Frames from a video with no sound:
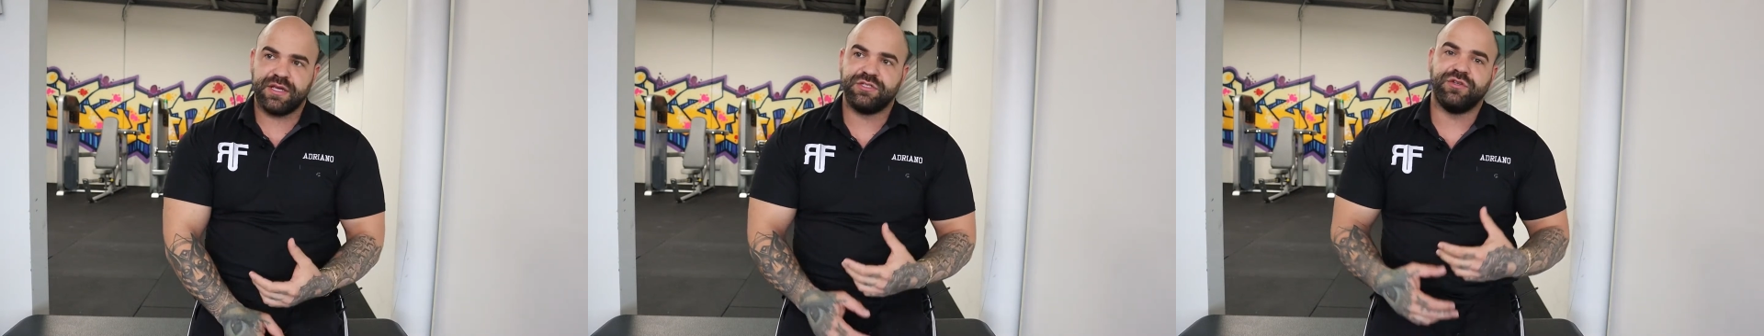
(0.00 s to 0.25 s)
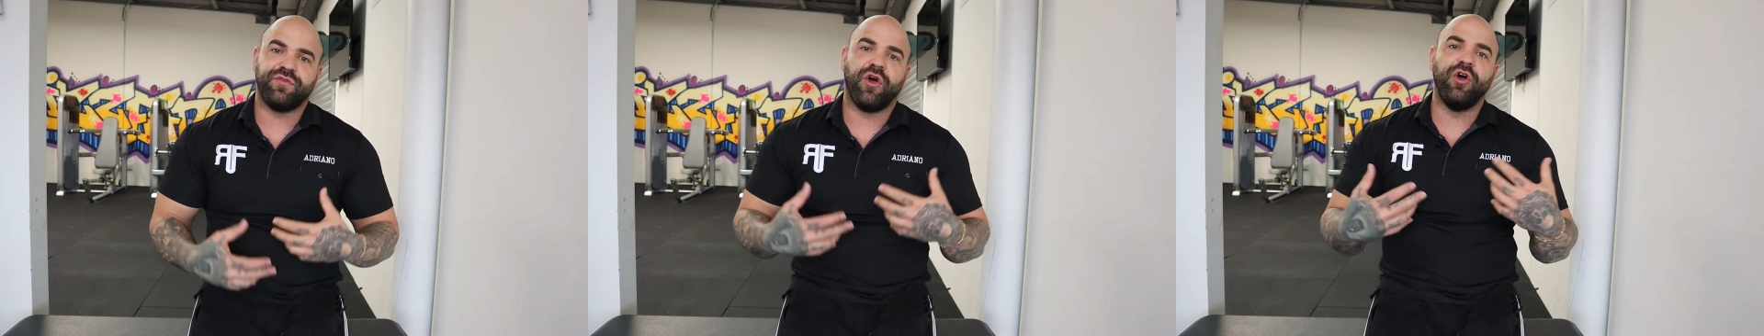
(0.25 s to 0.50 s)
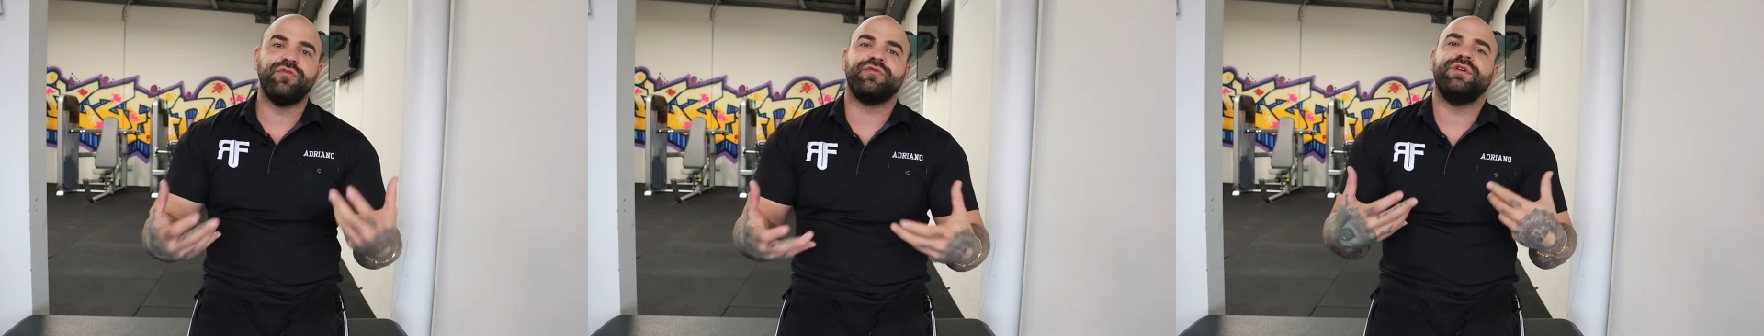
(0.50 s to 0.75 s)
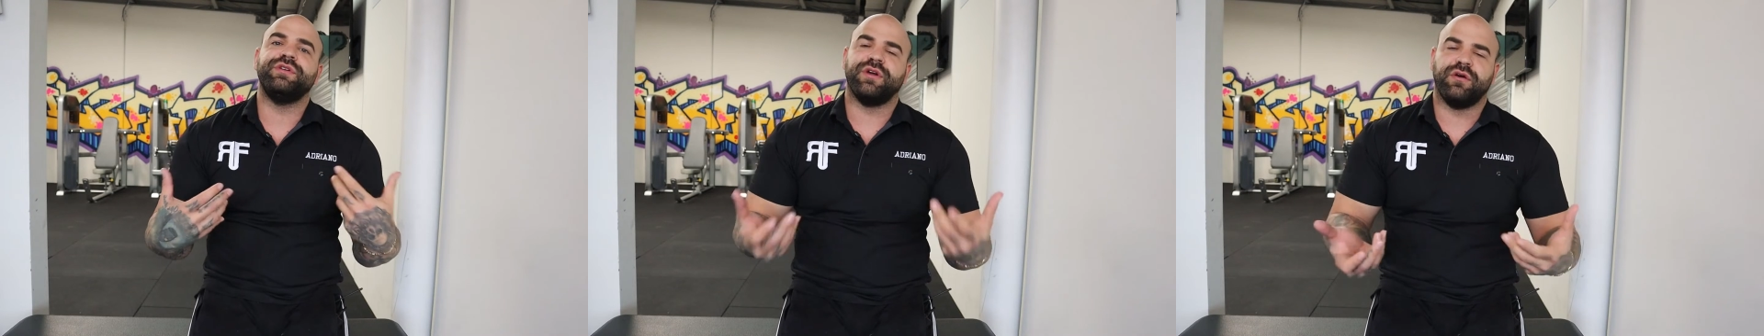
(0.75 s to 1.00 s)
is you've
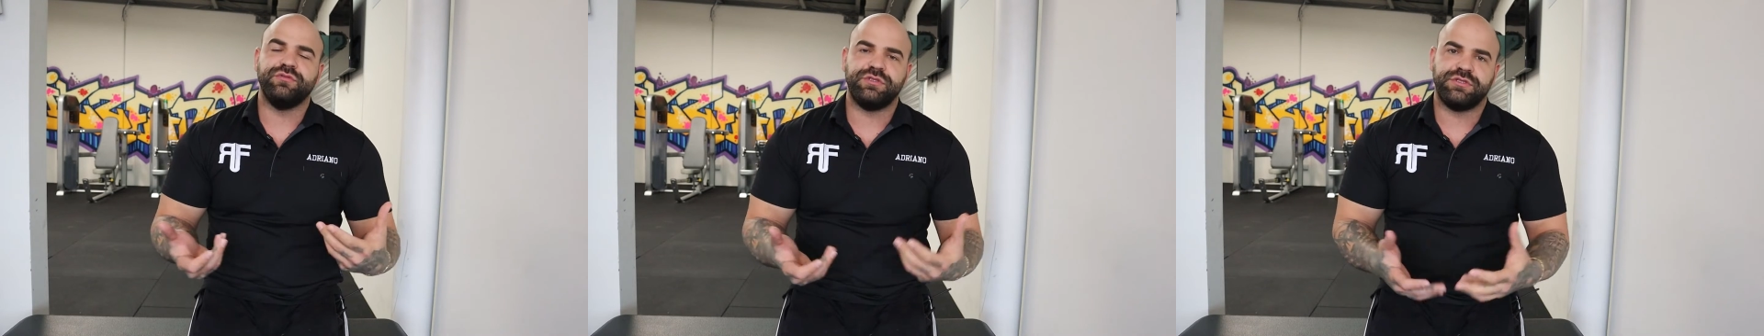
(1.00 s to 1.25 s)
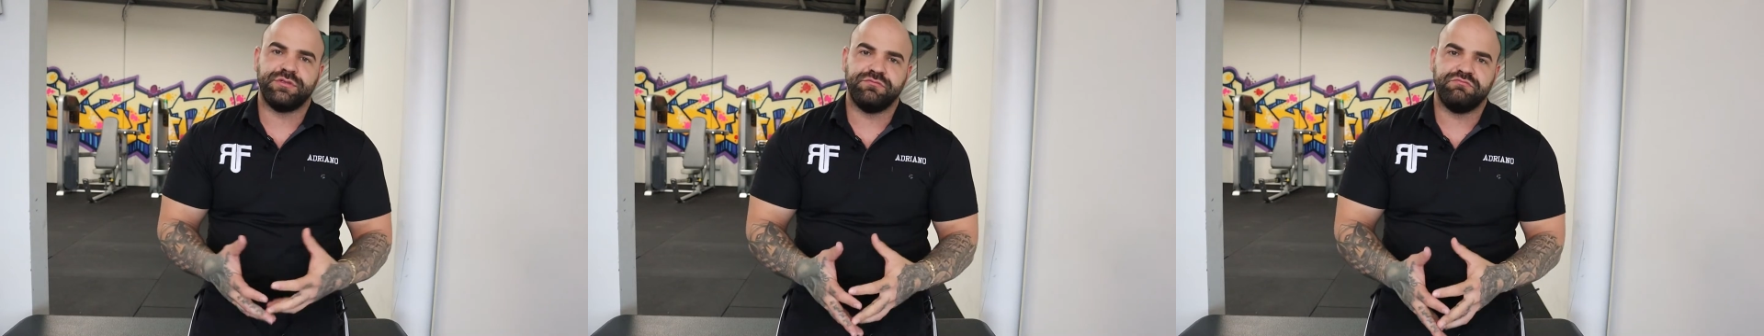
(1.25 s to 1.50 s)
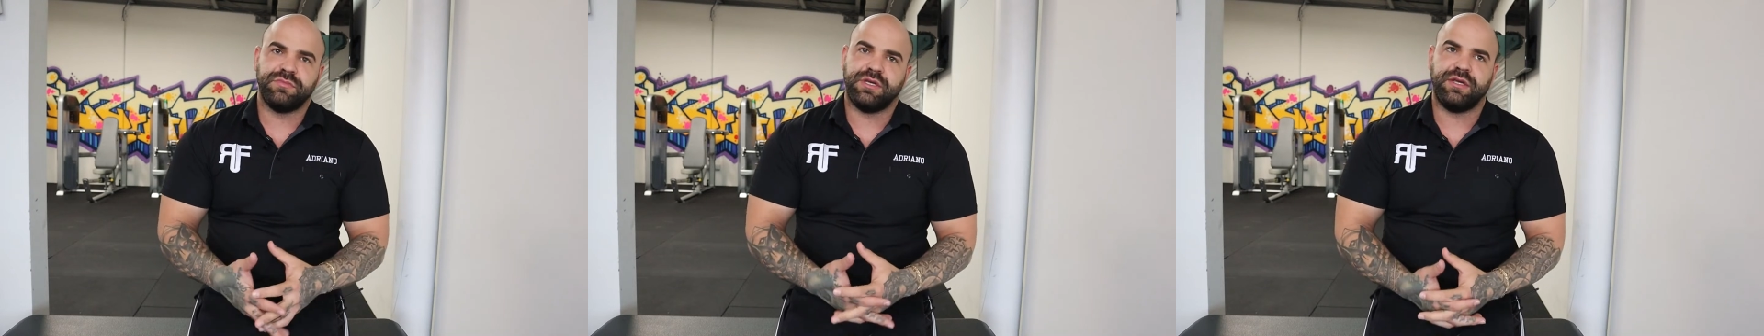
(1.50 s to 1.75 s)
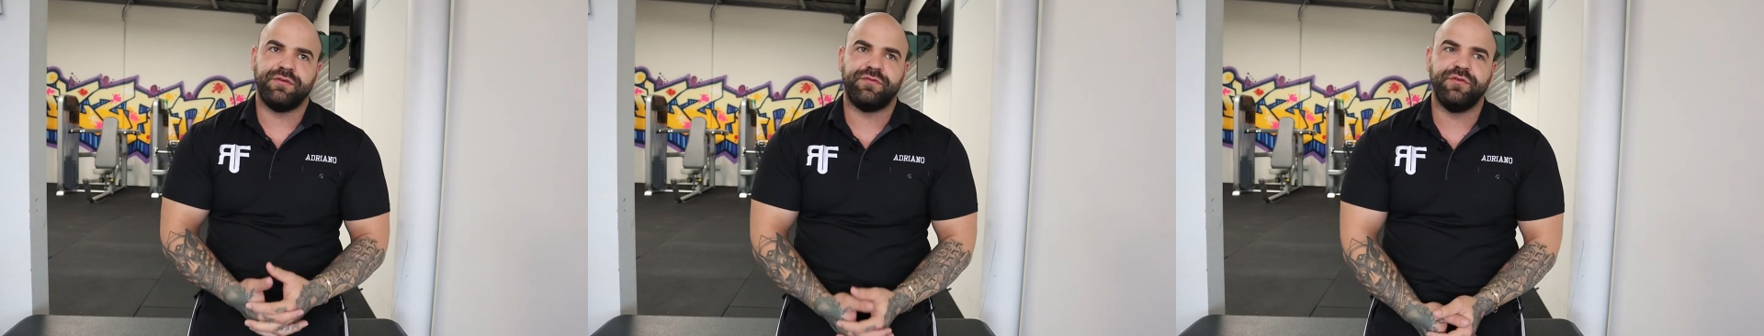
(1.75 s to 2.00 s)
overindulged
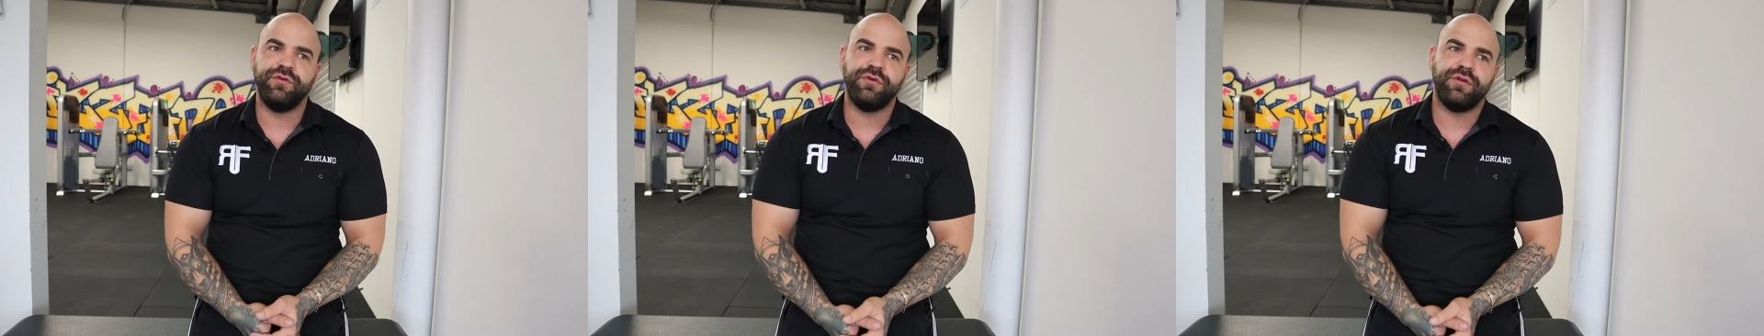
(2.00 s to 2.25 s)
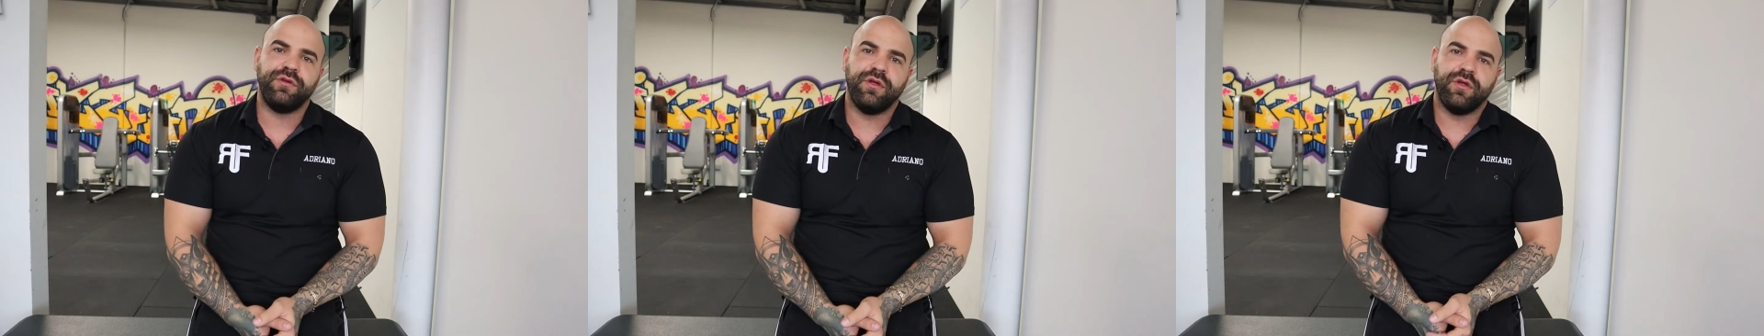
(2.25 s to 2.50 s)
in food,